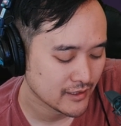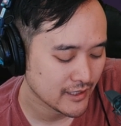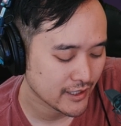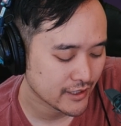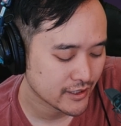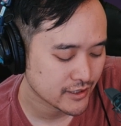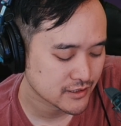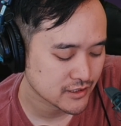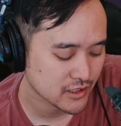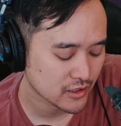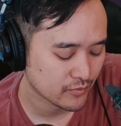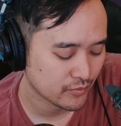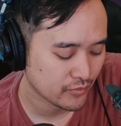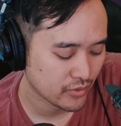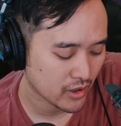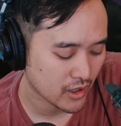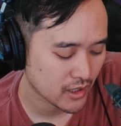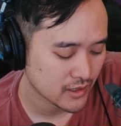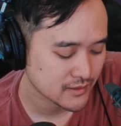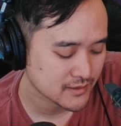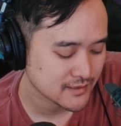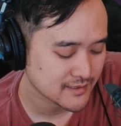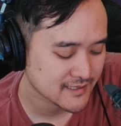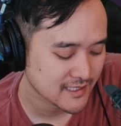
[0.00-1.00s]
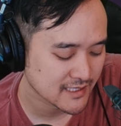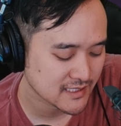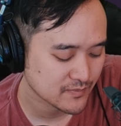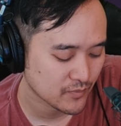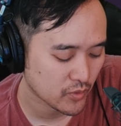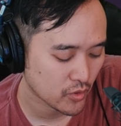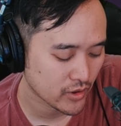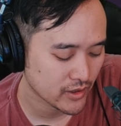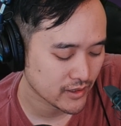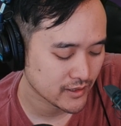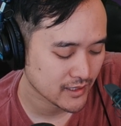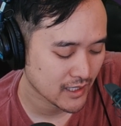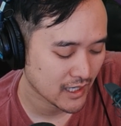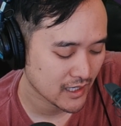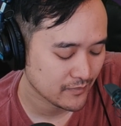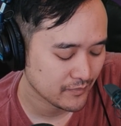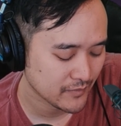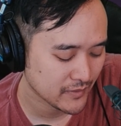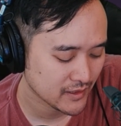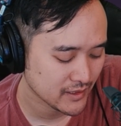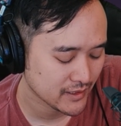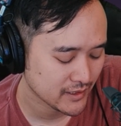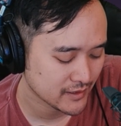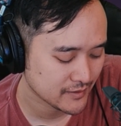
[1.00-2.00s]
Lakers LeBron 6.9
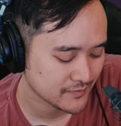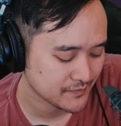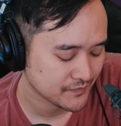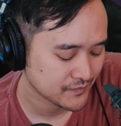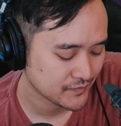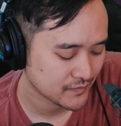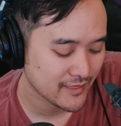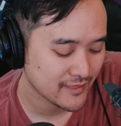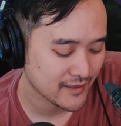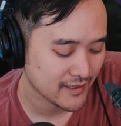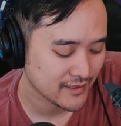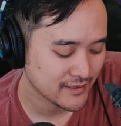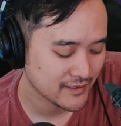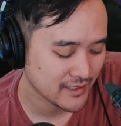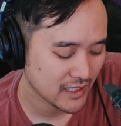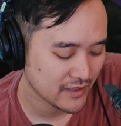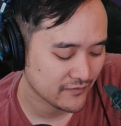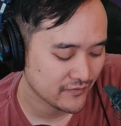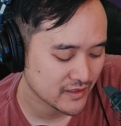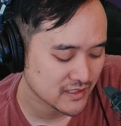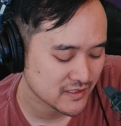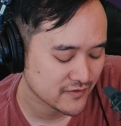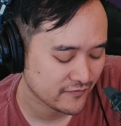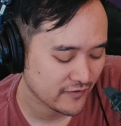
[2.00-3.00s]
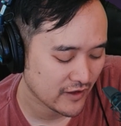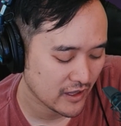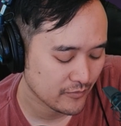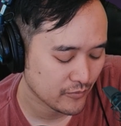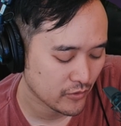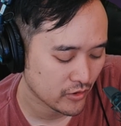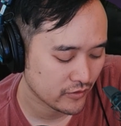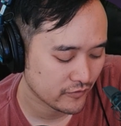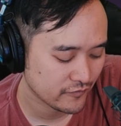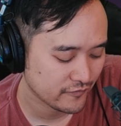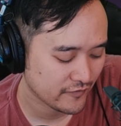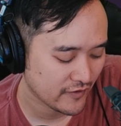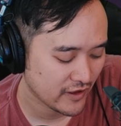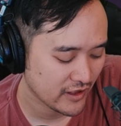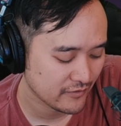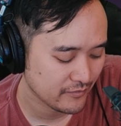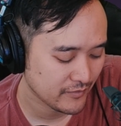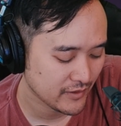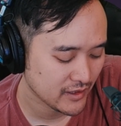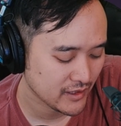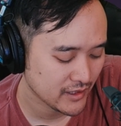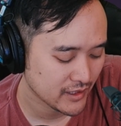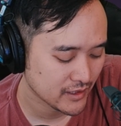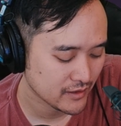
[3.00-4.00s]
million, Anthony Davis 5.5
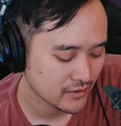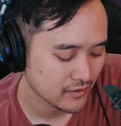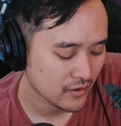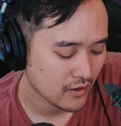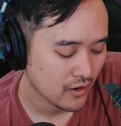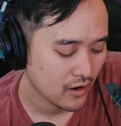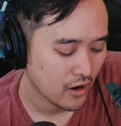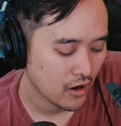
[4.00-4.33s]
million,